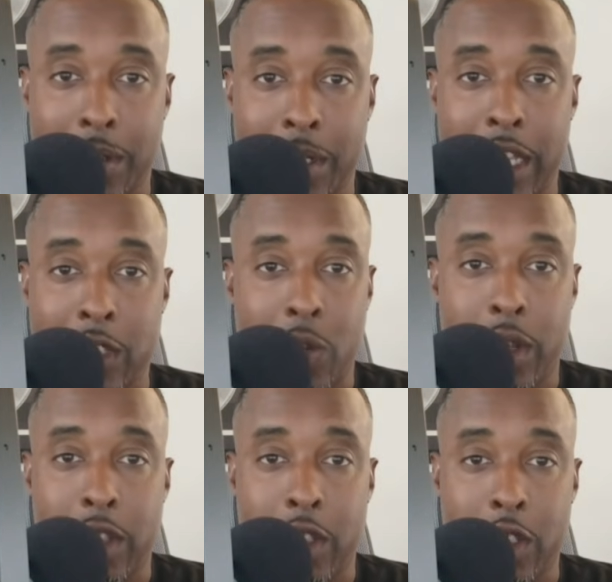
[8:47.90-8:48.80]
That's
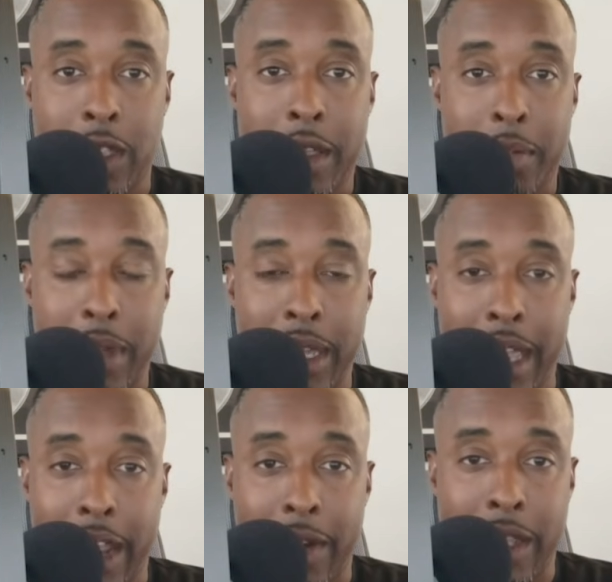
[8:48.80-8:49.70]
one of those
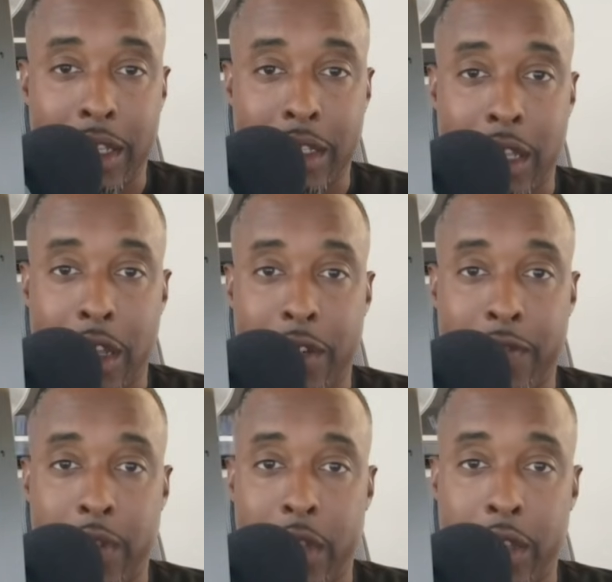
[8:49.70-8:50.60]
big areas
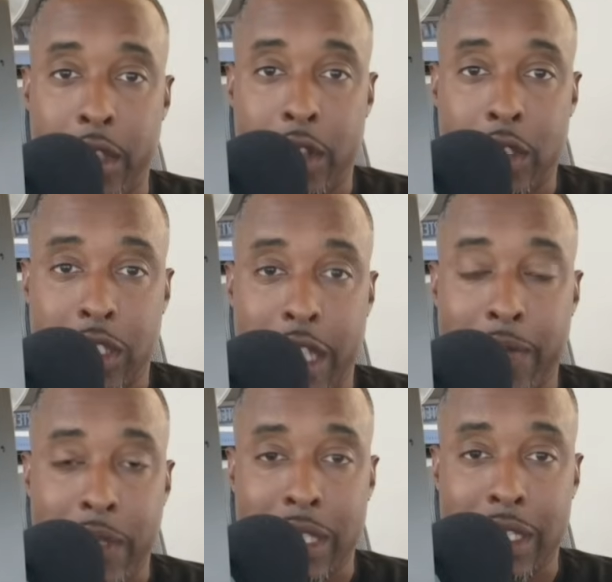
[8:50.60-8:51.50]
of, just
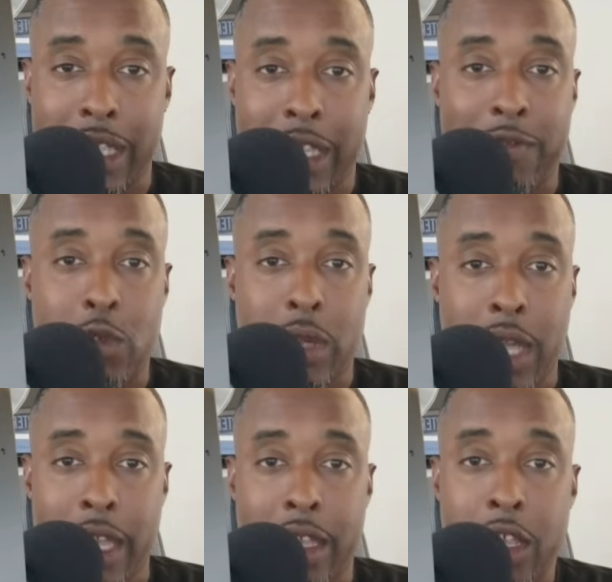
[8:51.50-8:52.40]
emphasis. Like if you
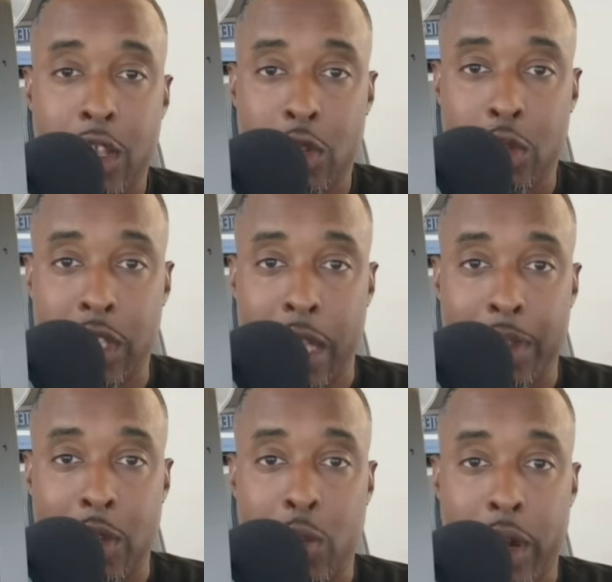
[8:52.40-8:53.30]
can't do
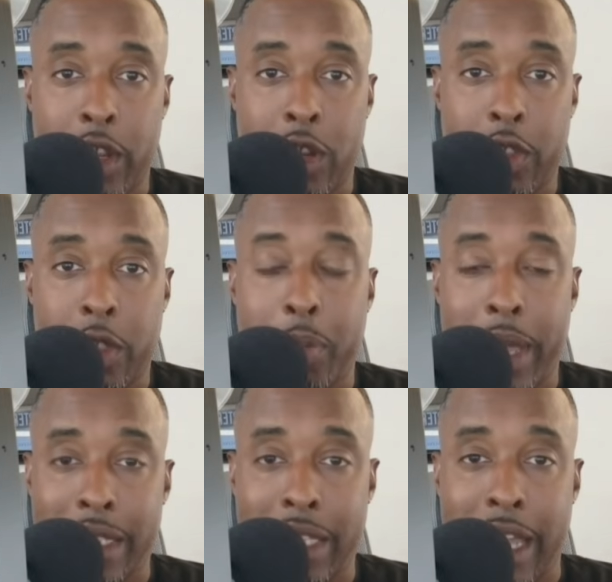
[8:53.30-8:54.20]
something where you're the
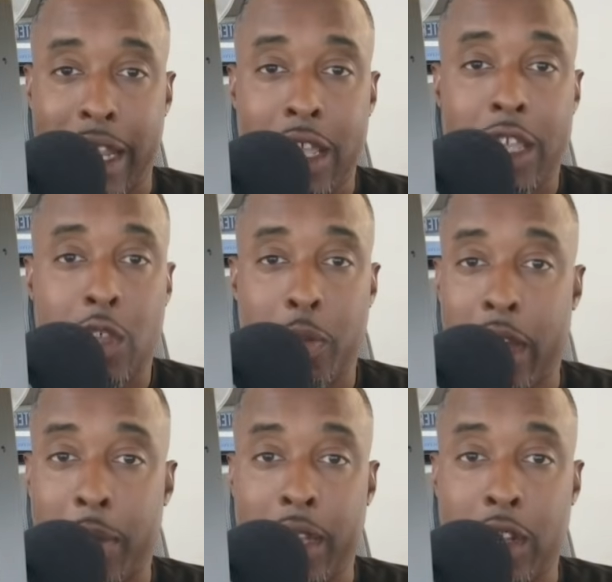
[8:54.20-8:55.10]
best at it, you
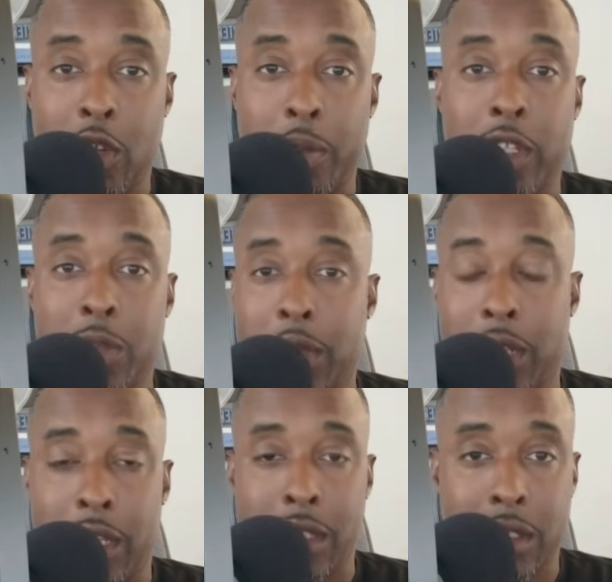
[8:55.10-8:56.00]
better be able to do multiple
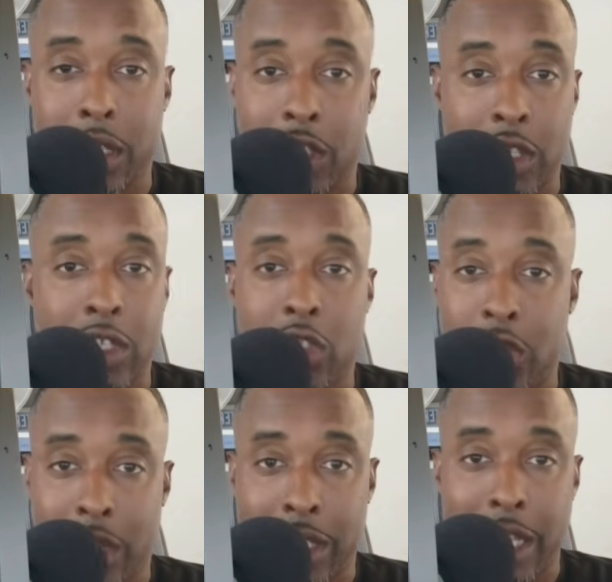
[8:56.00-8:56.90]
things. It's
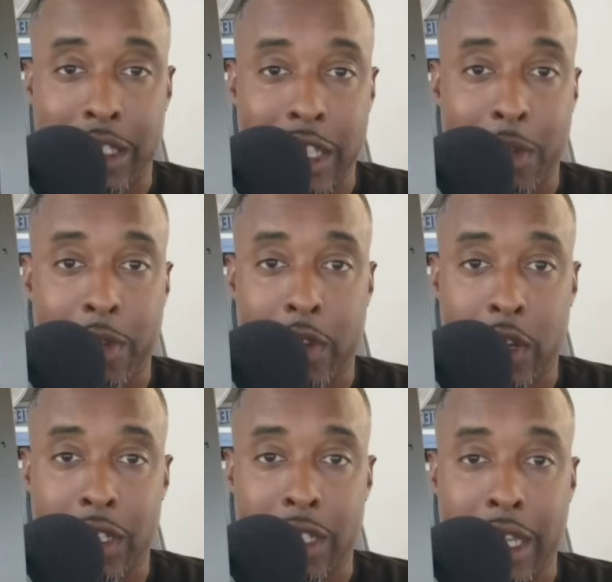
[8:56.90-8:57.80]
just that simple. If you're
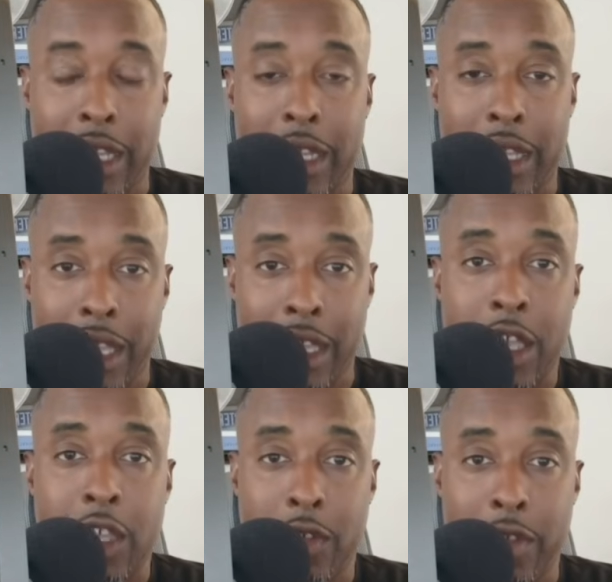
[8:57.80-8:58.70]
going to stick in the league,
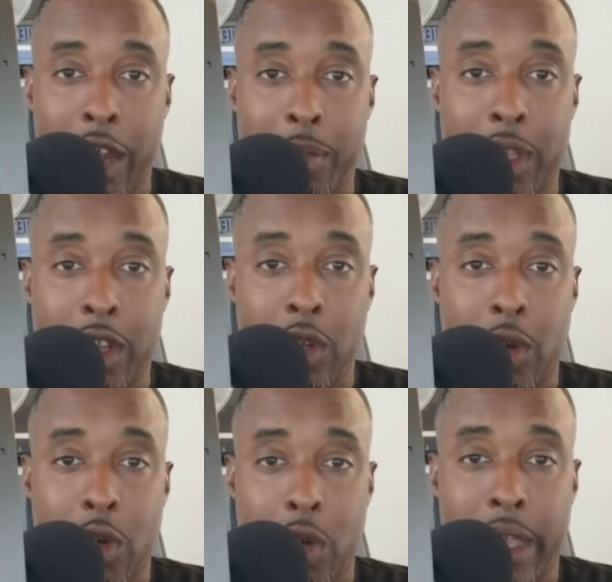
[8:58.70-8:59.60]
you've got to be able to
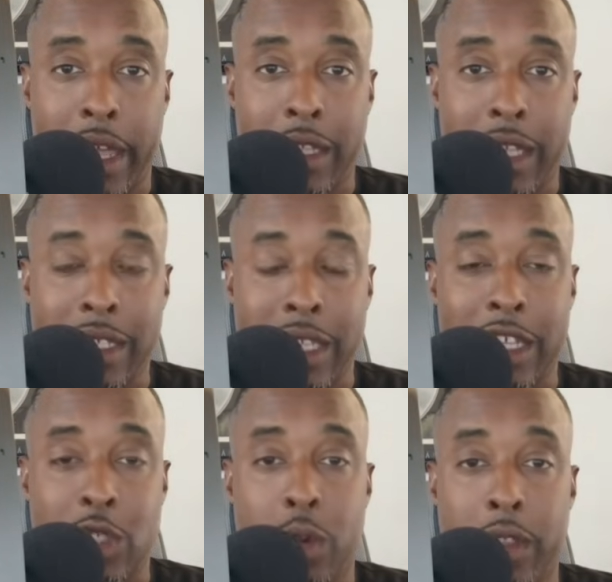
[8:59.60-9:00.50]
do a whole lot of things
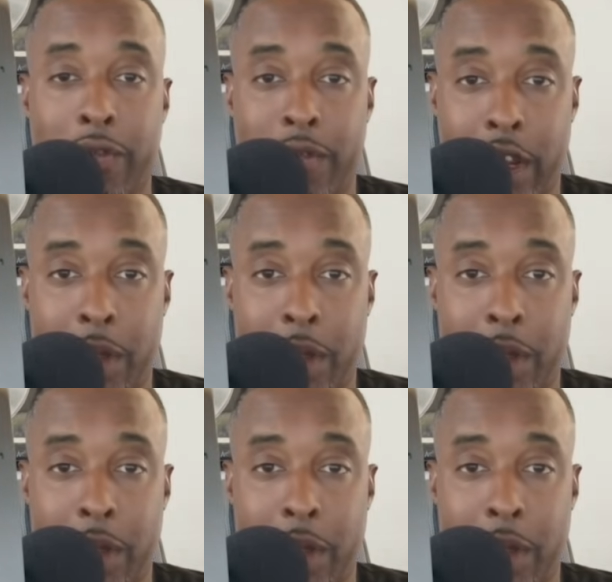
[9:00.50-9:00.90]
unless you are the very